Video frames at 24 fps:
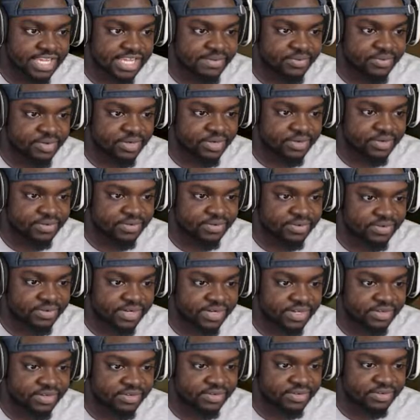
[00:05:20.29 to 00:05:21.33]
Oh, here we go.
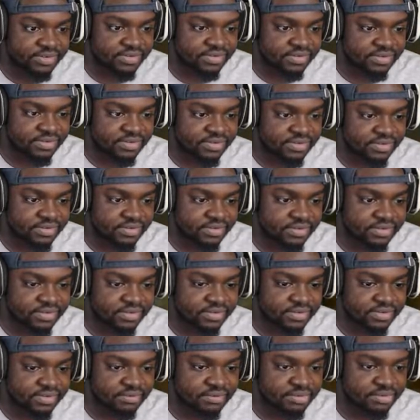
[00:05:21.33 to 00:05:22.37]

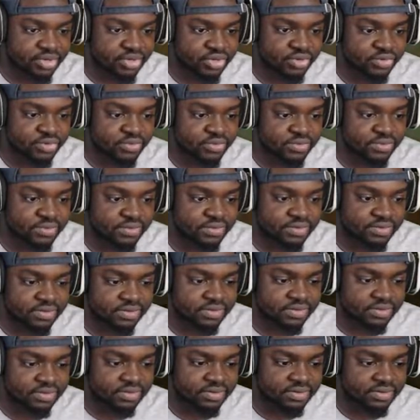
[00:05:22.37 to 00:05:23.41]
Boom. This is where it should be.
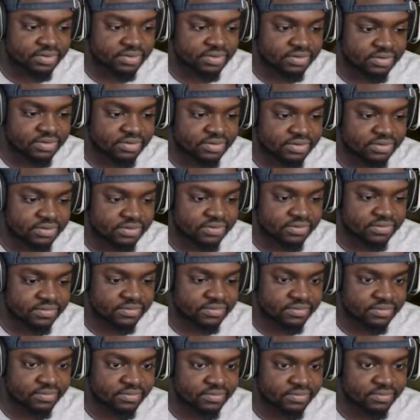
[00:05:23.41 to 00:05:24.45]
Time to paint the
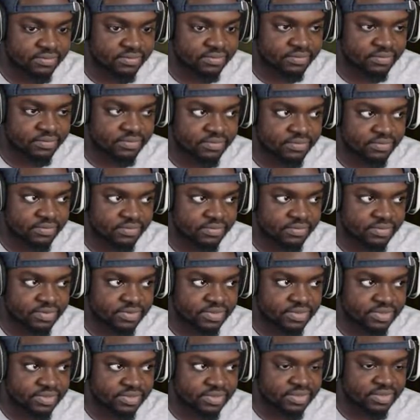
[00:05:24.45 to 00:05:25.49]
walls.
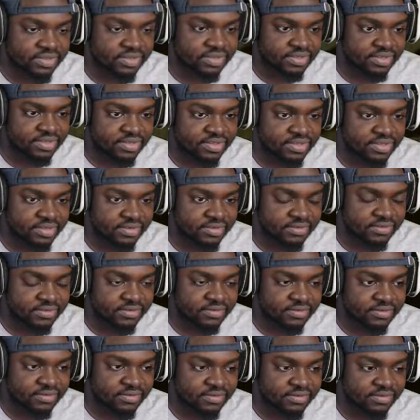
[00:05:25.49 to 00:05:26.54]
I think there's some paint in the
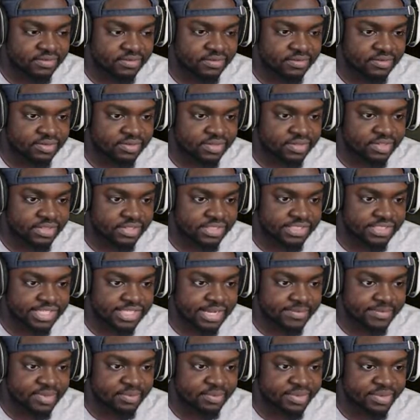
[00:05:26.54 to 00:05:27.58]
attic. Time to
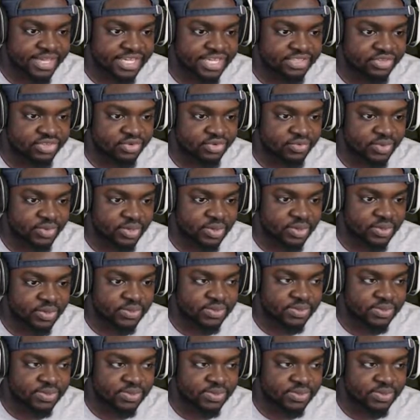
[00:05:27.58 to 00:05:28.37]
paint the walls.